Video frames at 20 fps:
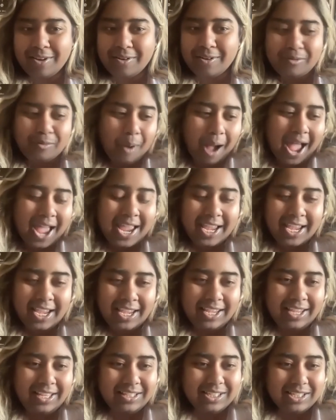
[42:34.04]

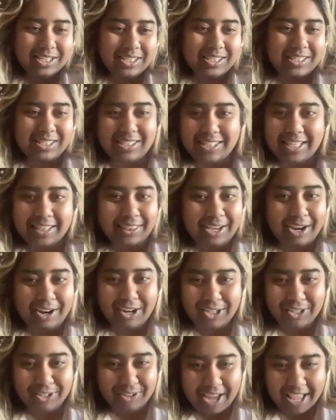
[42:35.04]
why just sit there
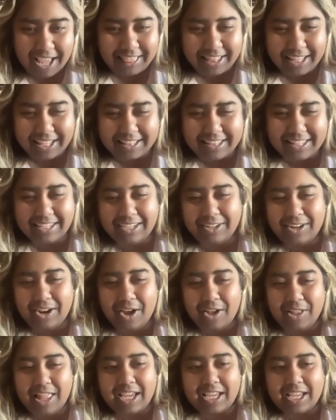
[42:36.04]
and do nothing, like, you
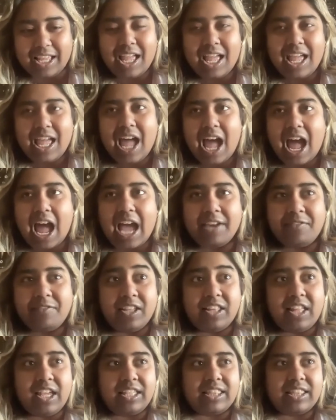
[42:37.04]
know, like I
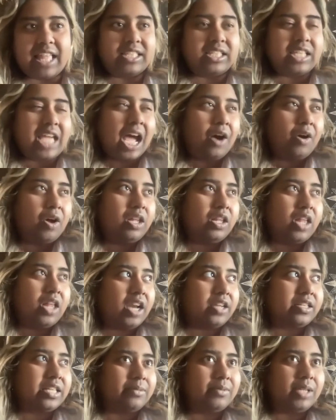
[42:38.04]
feel like that's how a lot
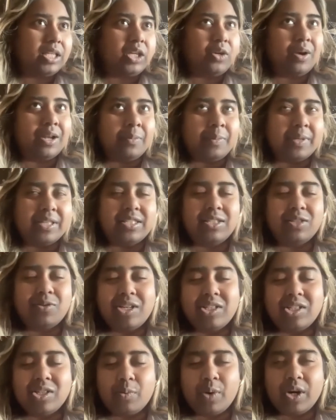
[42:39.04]
of times like you end up in a
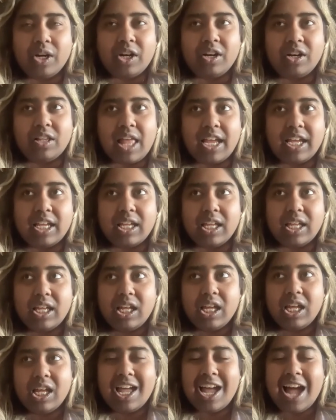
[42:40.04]
situation where you're like,
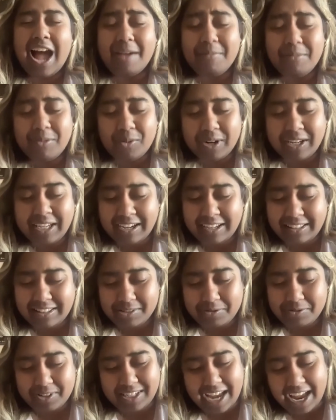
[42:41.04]
I've been working on this
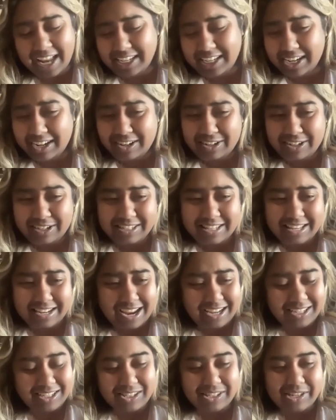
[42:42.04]
for 10 years and
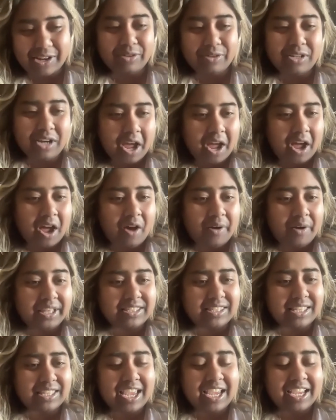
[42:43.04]
I just don't know. And
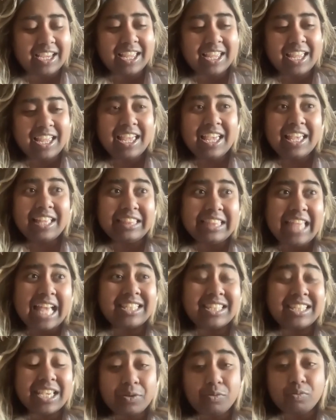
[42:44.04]
it's like,
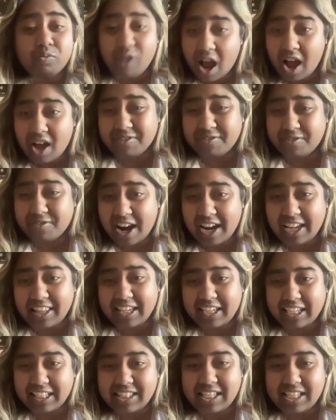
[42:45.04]
that's like rough, right?
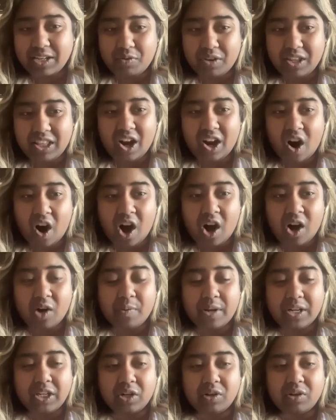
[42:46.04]
Like it's like really hard
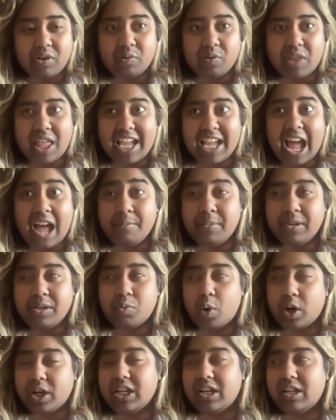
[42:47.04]
when you like have been
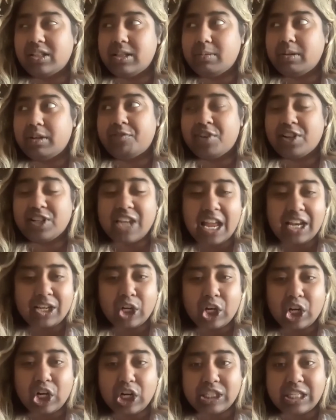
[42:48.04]
working on something for 10
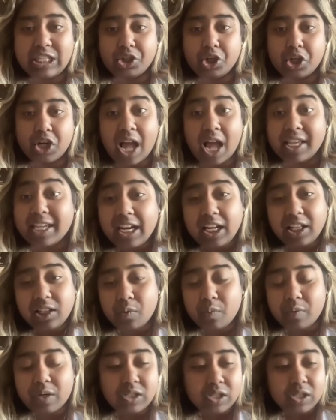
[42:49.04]
years and you're not getting
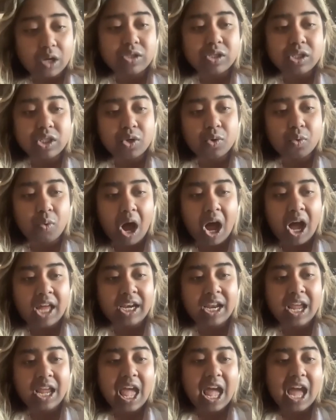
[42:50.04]
the results you
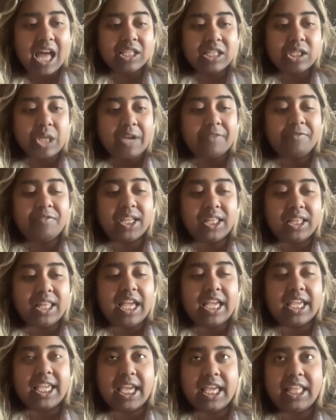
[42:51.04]
want. So I feel
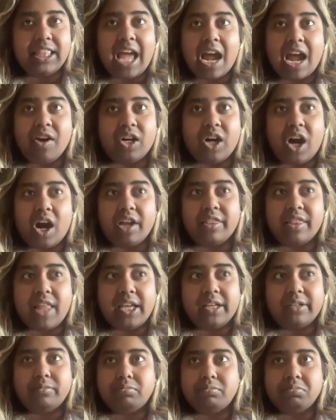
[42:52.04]
like in that regard,
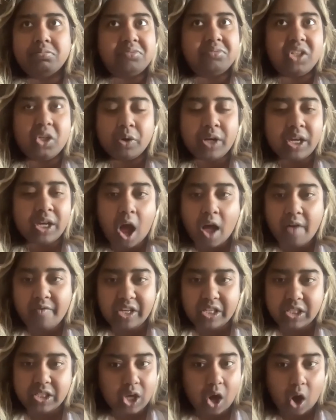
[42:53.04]
like you can
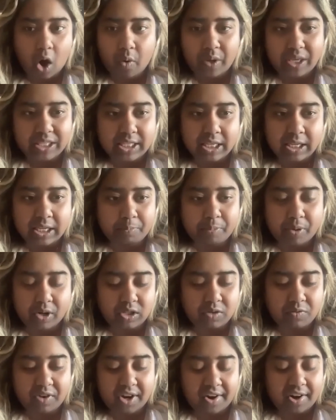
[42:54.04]
obviously always keep
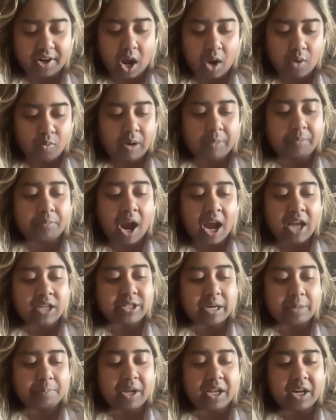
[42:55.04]
persevering on one
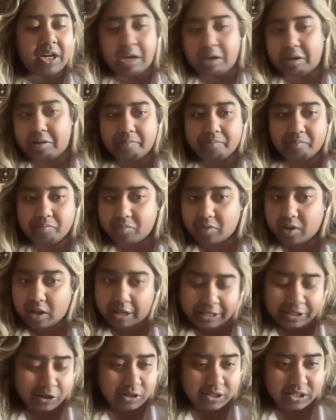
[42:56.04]
project, but
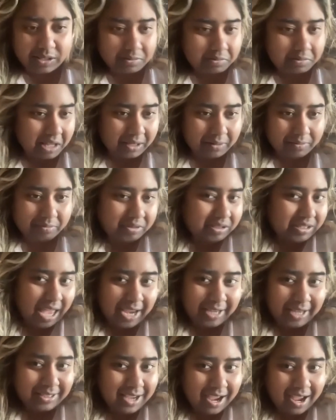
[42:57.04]
in your like
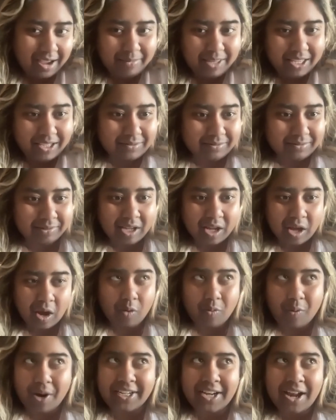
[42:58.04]
side time, like
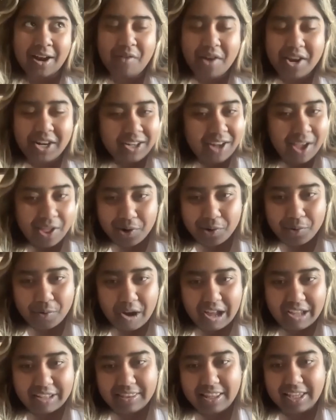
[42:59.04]
why not write another
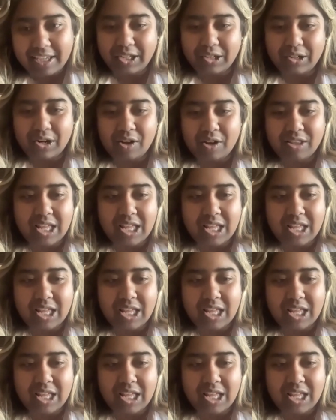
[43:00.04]
one? Like, you know,